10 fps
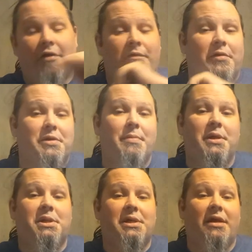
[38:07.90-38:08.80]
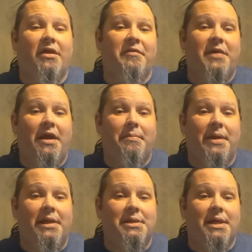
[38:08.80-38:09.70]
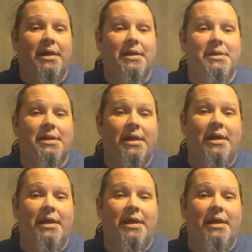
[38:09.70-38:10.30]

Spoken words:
for as much as I love campaign settings,